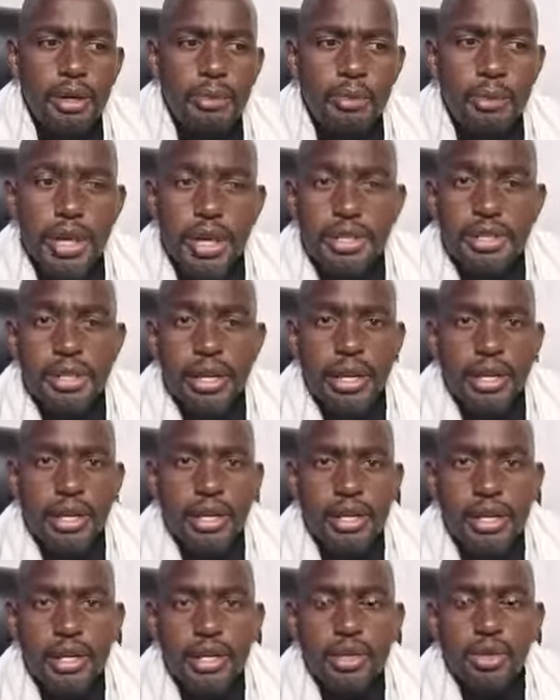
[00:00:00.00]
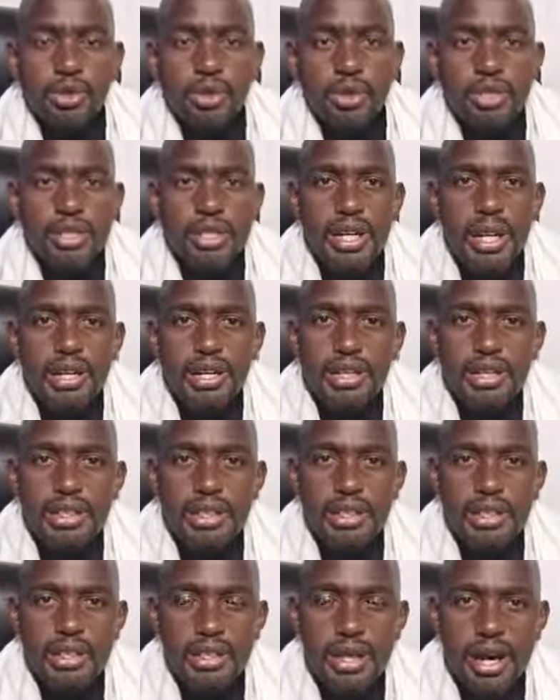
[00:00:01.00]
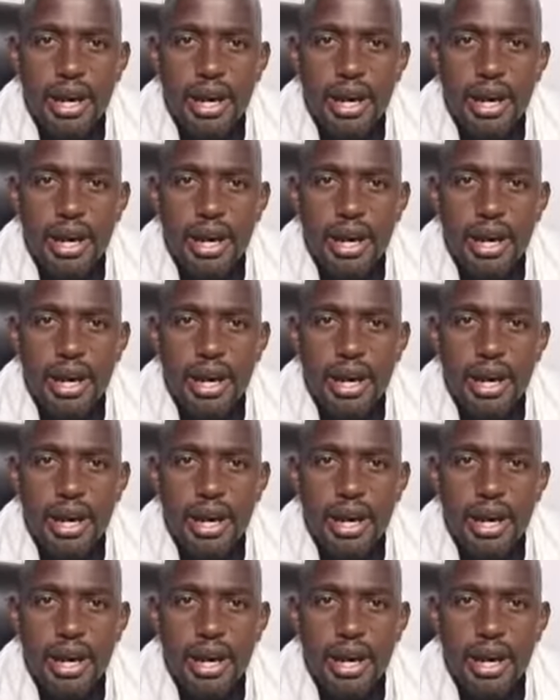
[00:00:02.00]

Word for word: majorly concerning this